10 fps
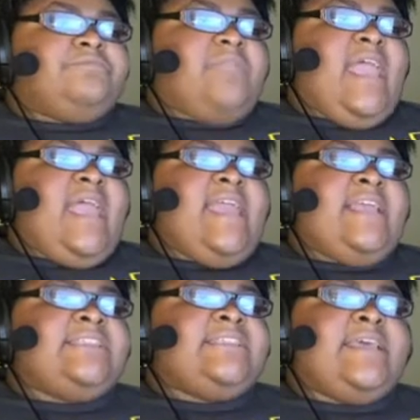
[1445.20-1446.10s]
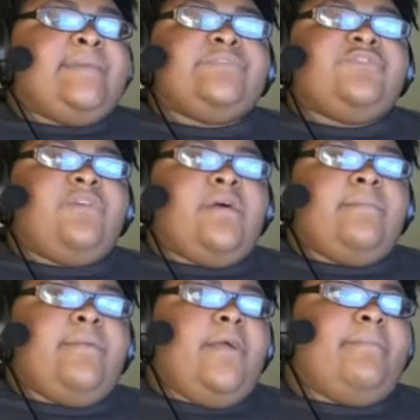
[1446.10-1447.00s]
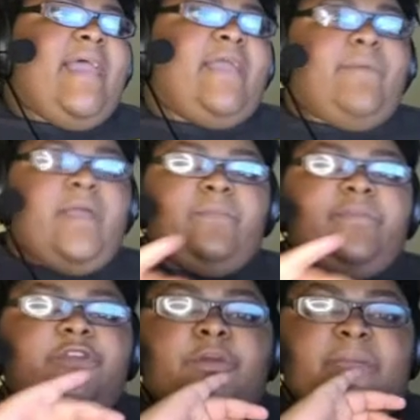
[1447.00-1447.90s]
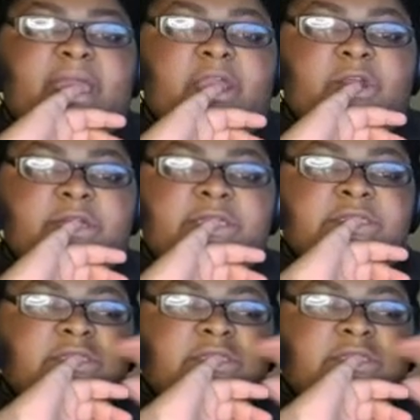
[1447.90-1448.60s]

and it stems from her background with her parents.